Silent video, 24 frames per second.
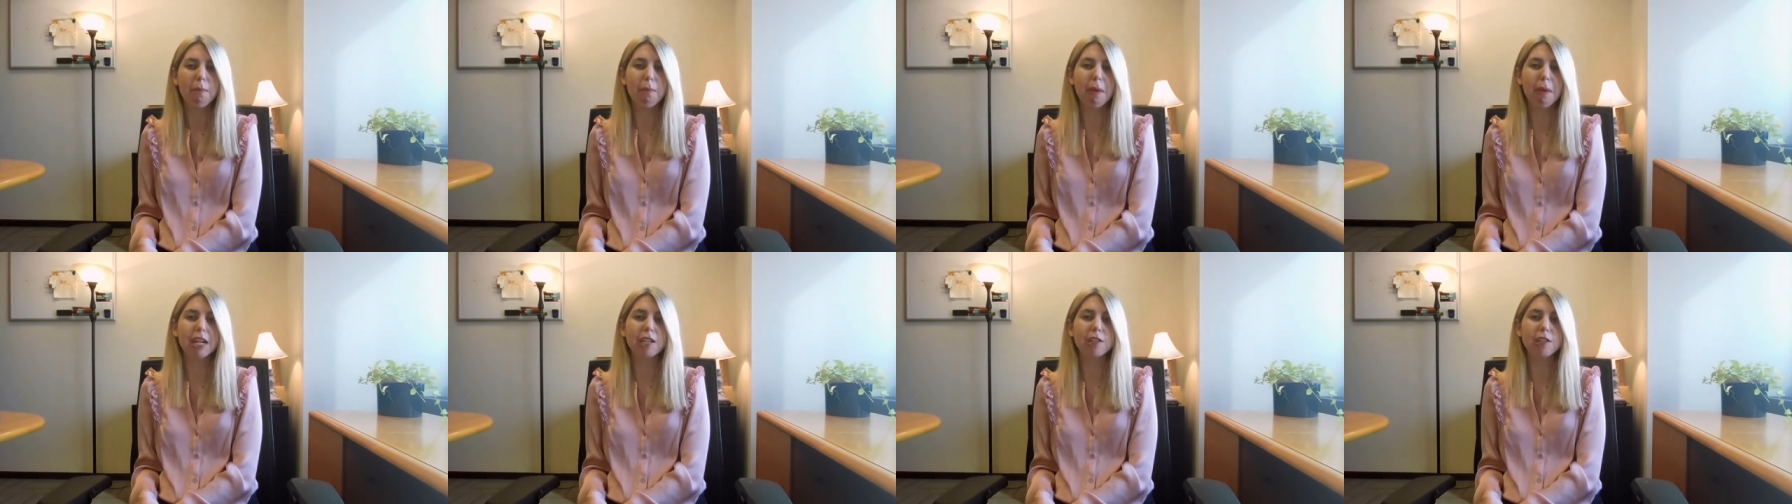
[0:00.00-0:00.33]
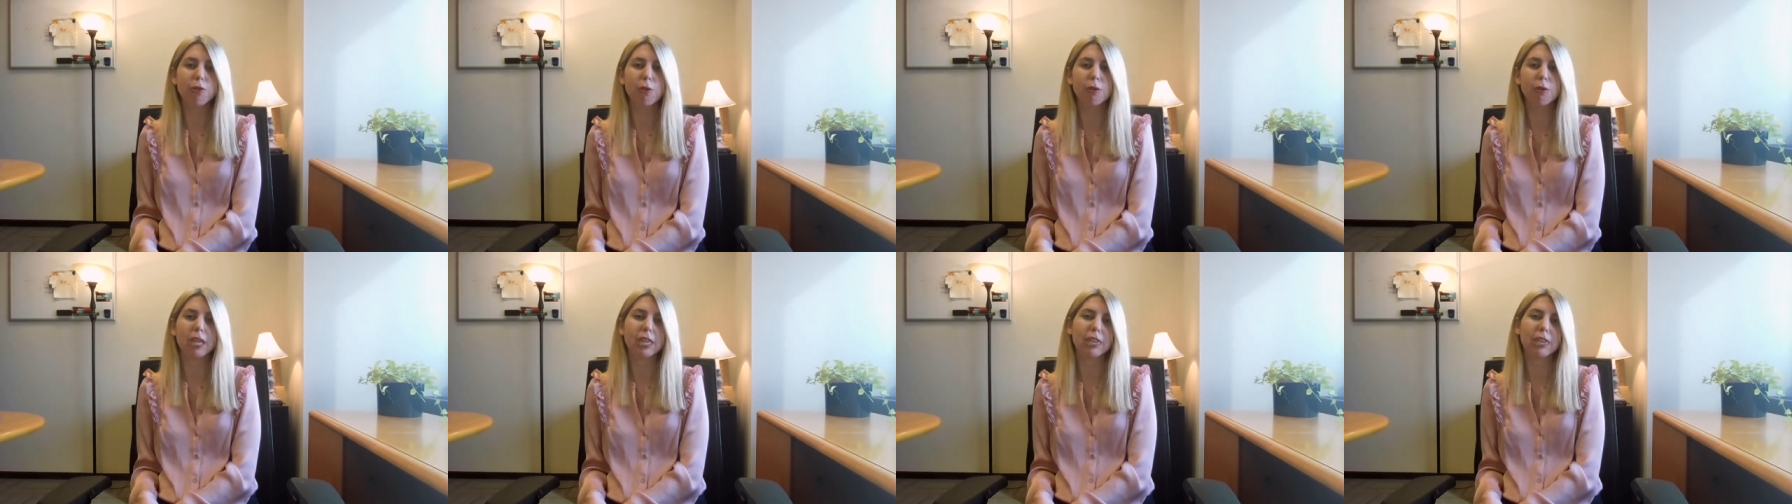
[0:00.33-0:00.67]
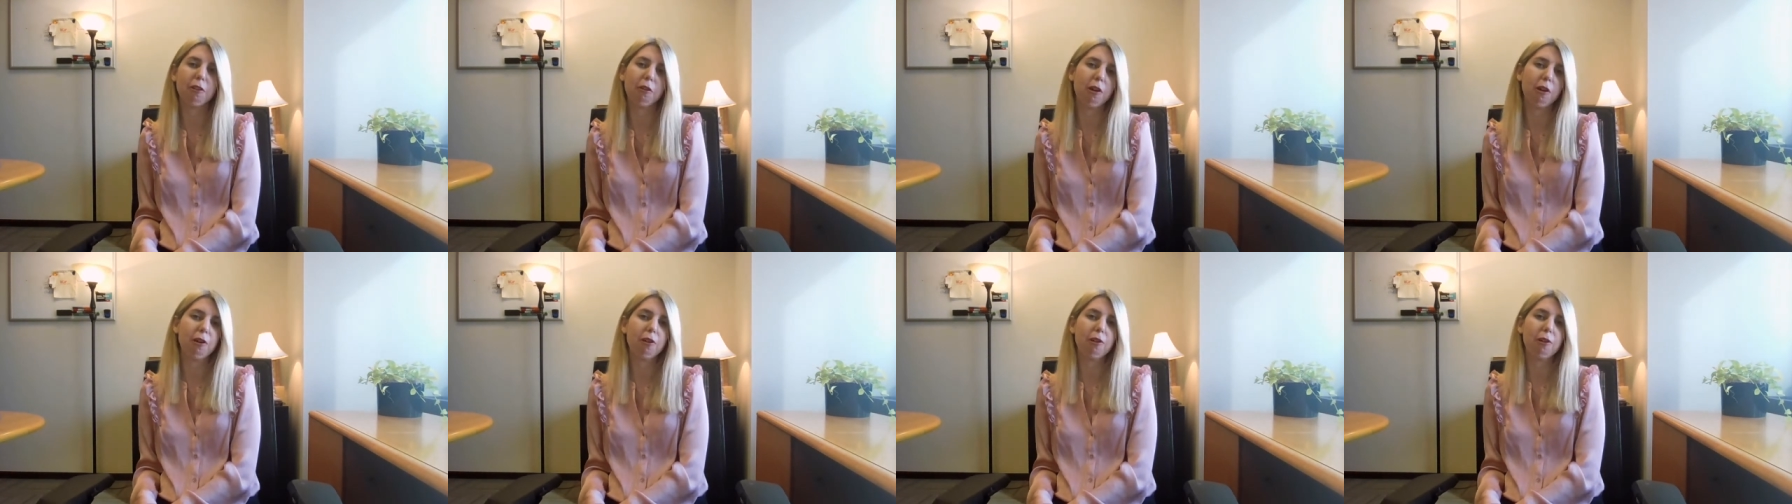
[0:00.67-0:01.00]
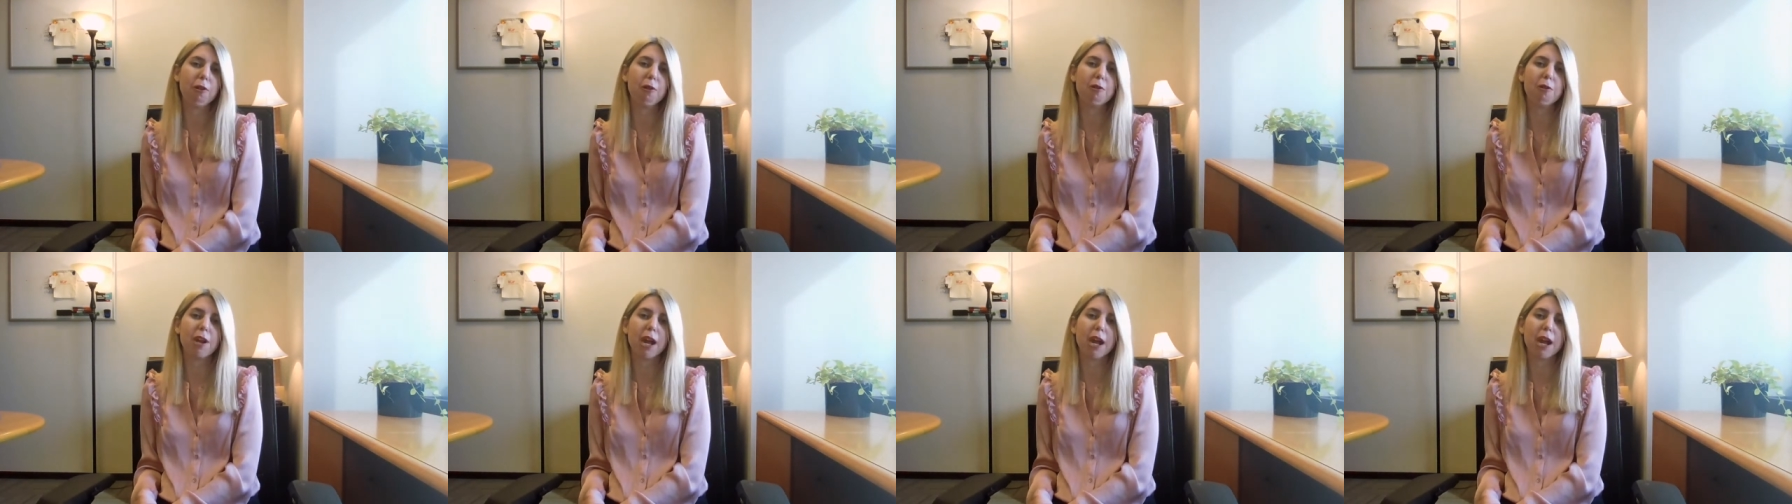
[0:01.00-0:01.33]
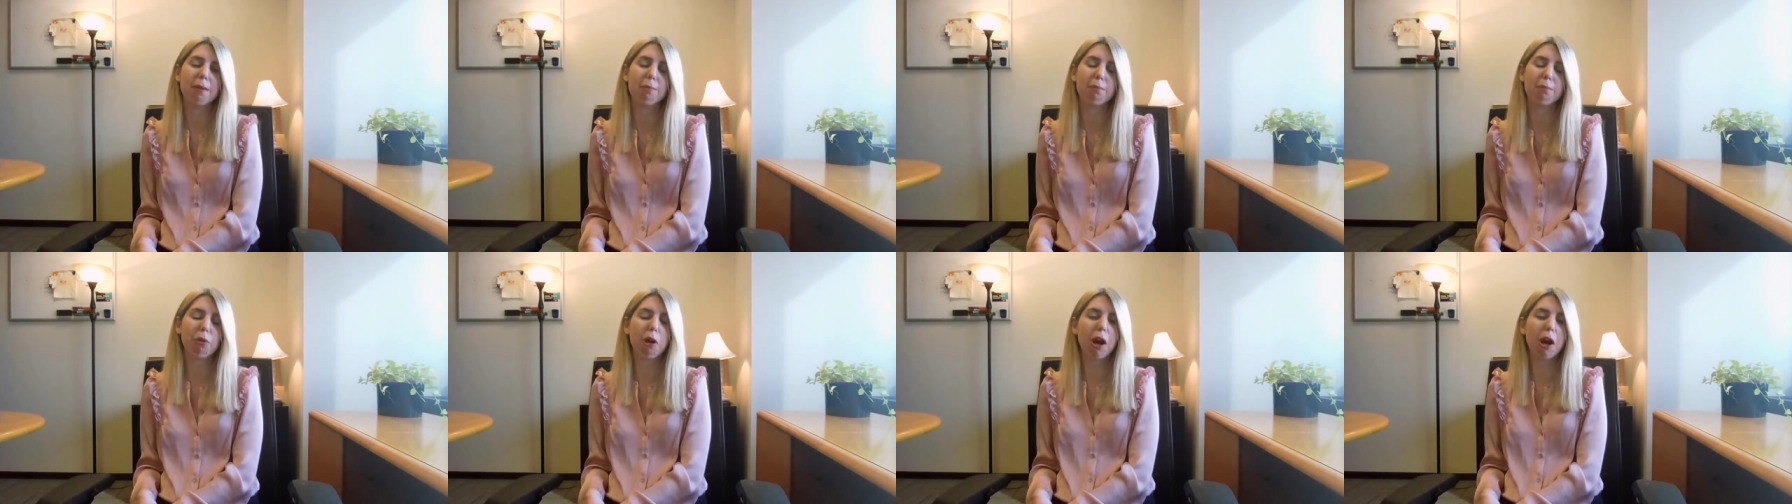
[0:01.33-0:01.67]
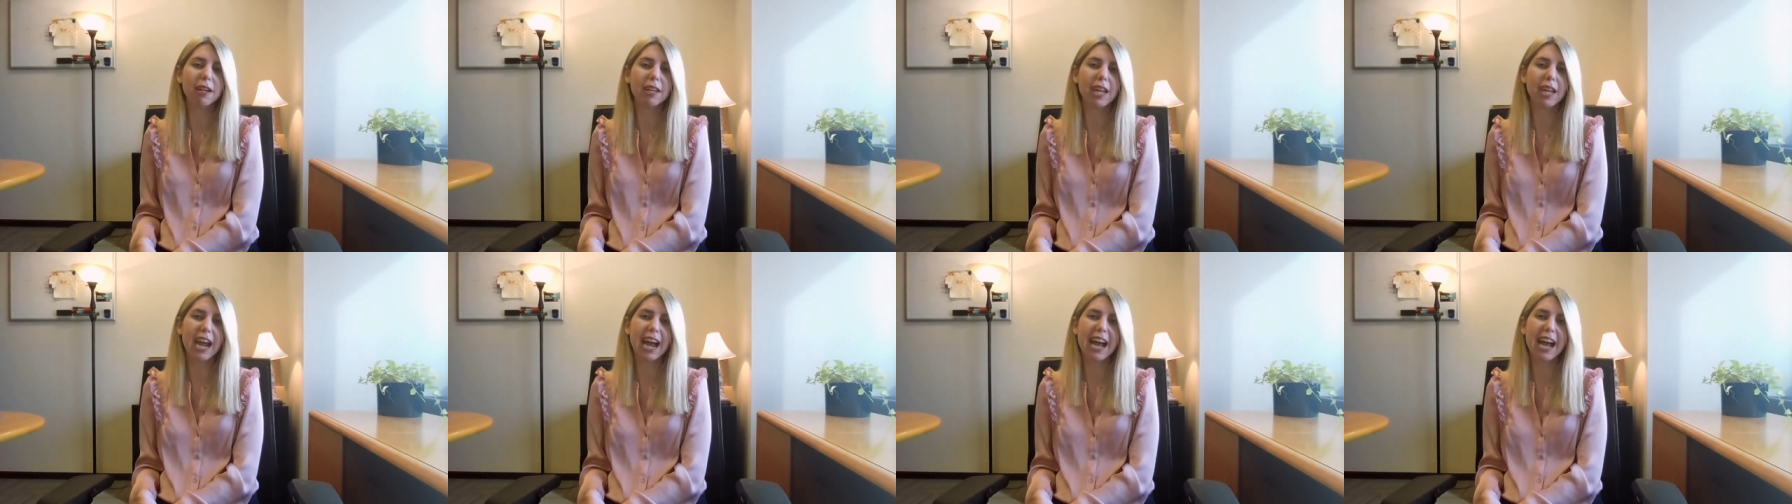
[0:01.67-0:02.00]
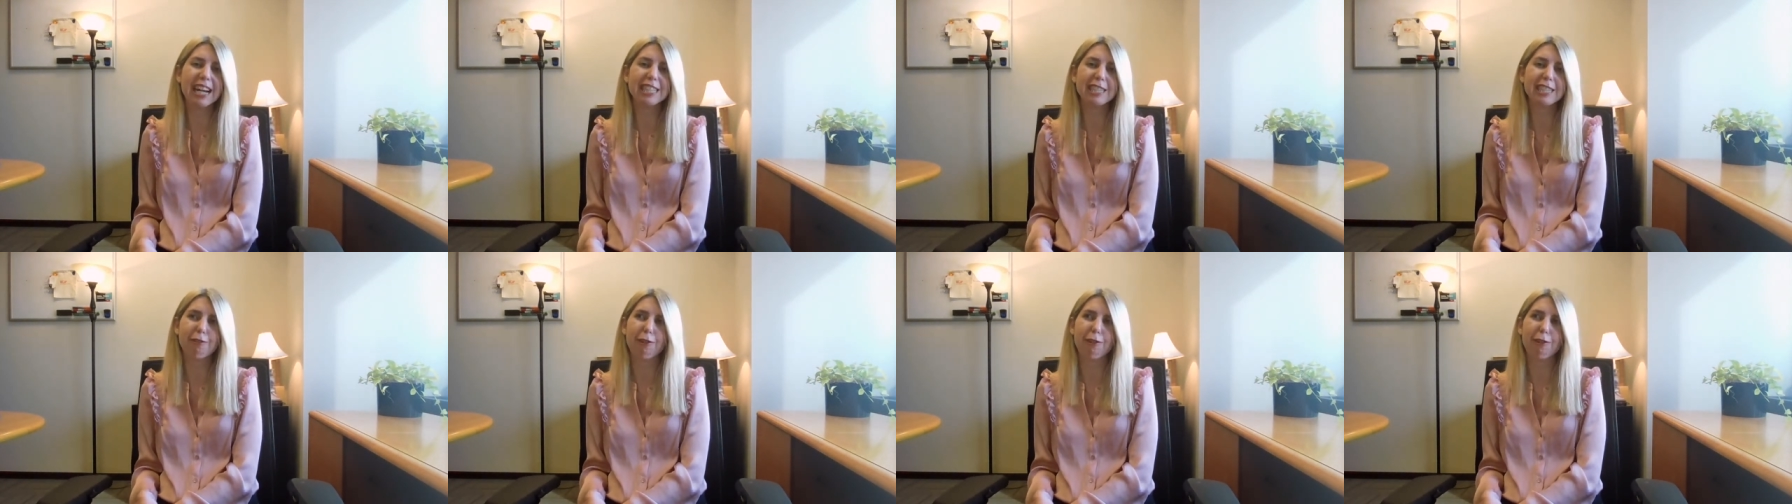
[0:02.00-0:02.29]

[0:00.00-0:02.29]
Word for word: making sure that they're heard and broadcast,